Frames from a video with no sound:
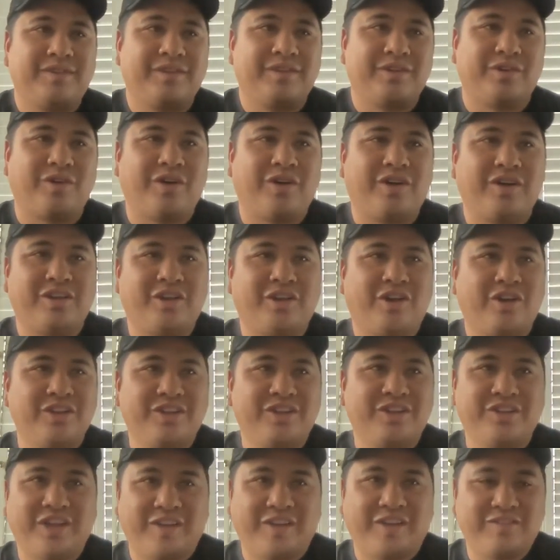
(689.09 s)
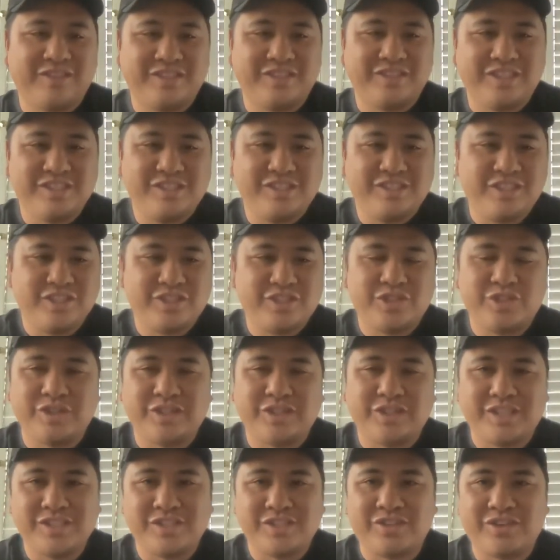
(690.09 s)
you're all, you all you have is these digital
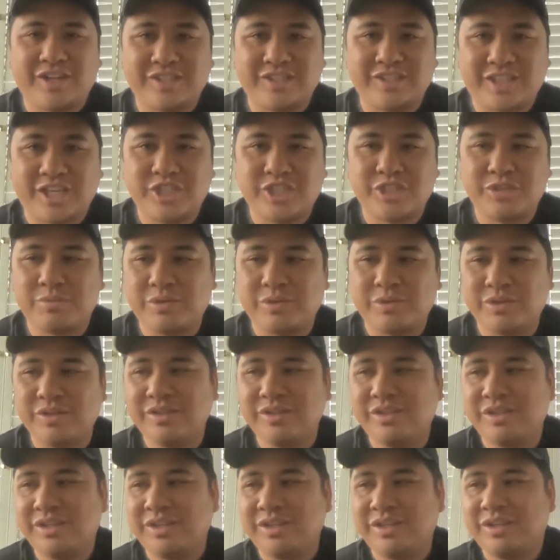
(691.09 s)
things, they're not tangible.